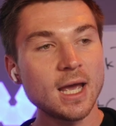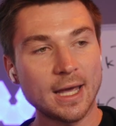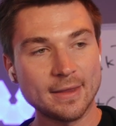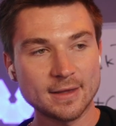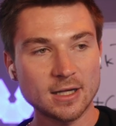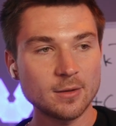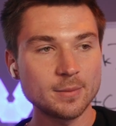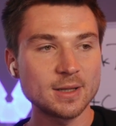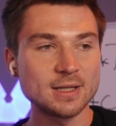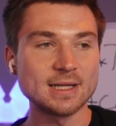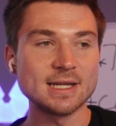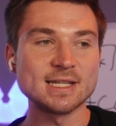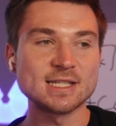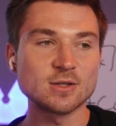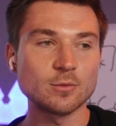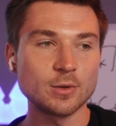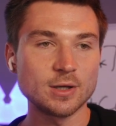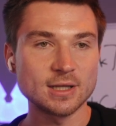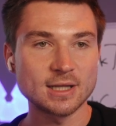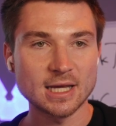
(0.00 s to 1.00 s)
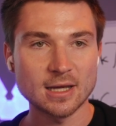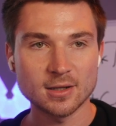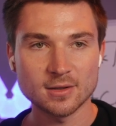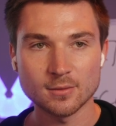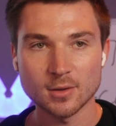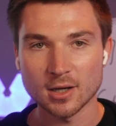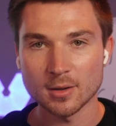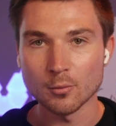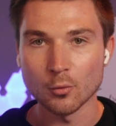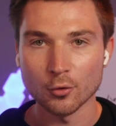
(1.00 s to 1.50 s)
And that'll be an easy way to get
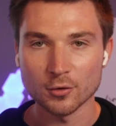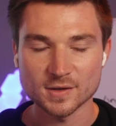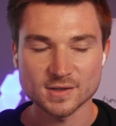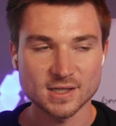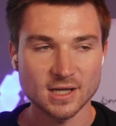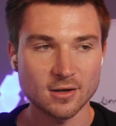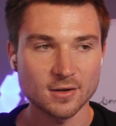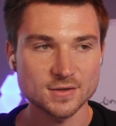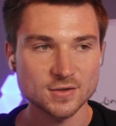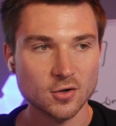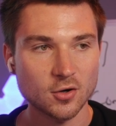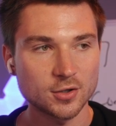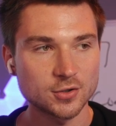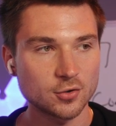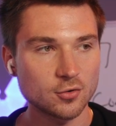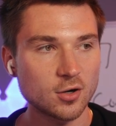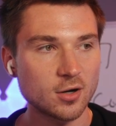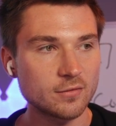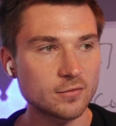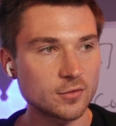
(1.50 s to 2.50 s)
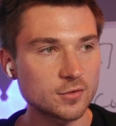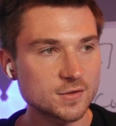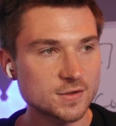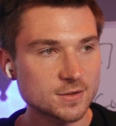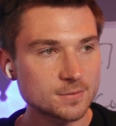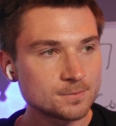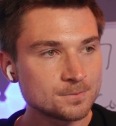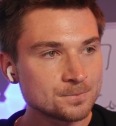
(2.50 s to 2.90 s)
more sales on your offers.